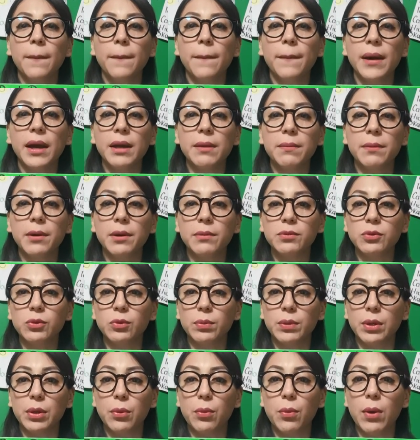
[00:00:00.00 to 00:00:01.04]
my verb to
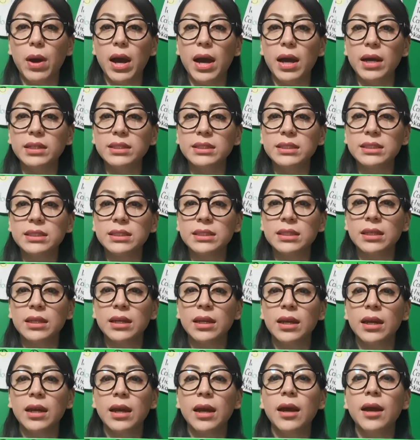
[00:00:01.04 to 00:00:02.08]
be was,
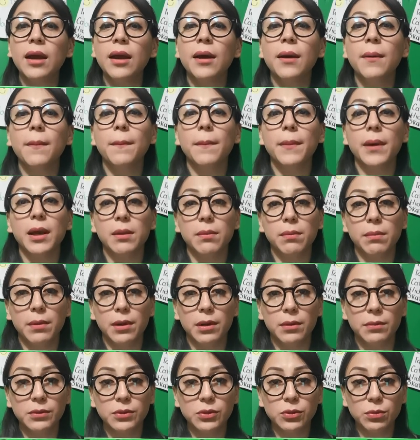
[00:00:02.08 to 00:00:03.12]
my
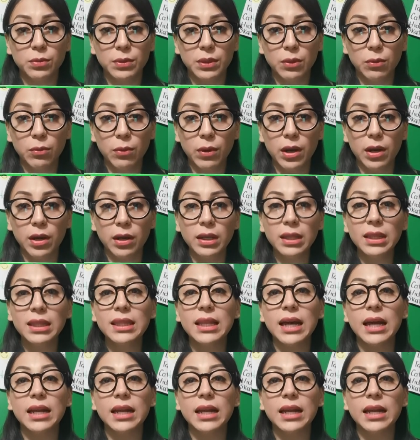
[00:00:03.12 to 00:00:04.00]
verb to be were,